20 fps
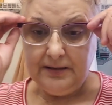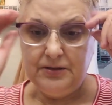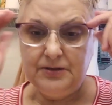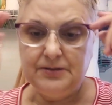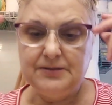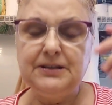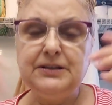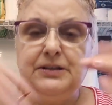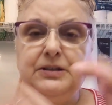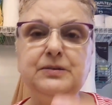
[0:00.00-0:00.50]
I
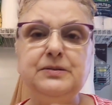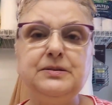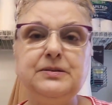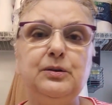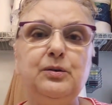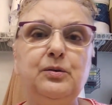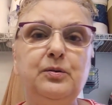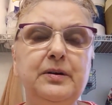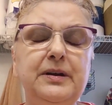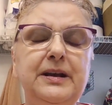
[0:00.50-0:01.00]
usually use
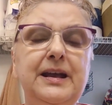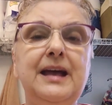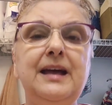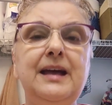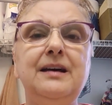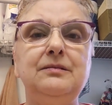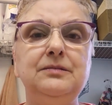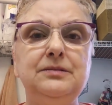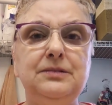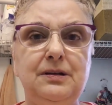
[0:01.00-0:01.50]

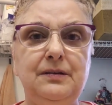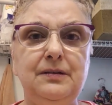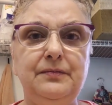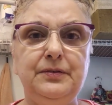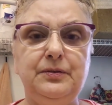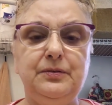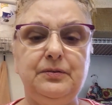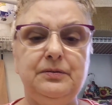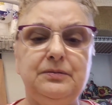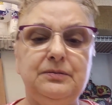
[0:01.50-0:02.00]
L'Oreal,
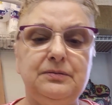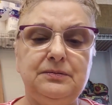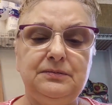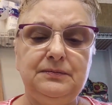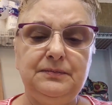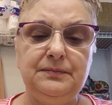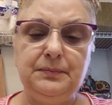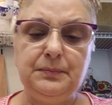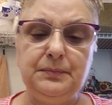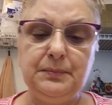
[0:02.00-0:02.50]

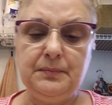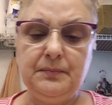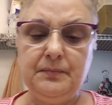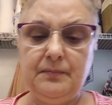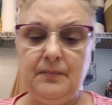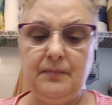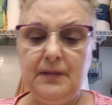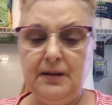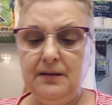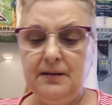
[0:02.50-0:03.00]
CoverGirl,
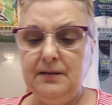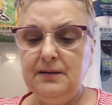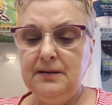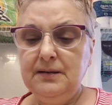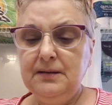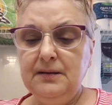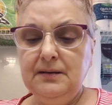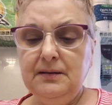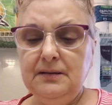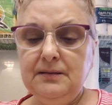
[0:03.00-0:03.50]

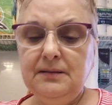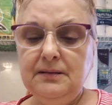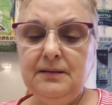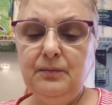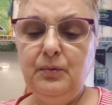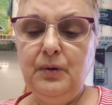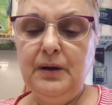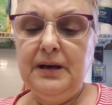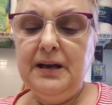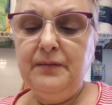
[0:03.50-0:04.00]

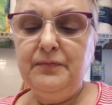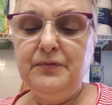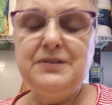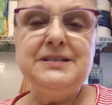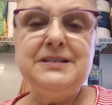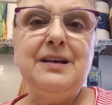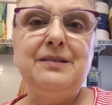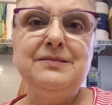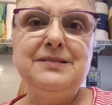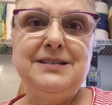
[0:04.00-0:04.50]
whatever
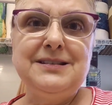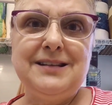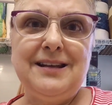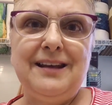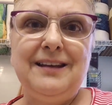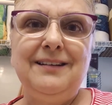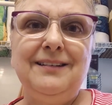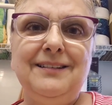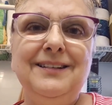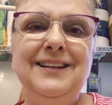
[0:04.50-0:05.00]
is on
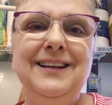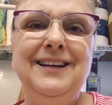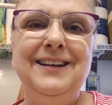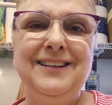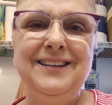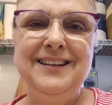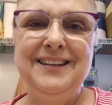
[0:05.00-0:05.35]
sale.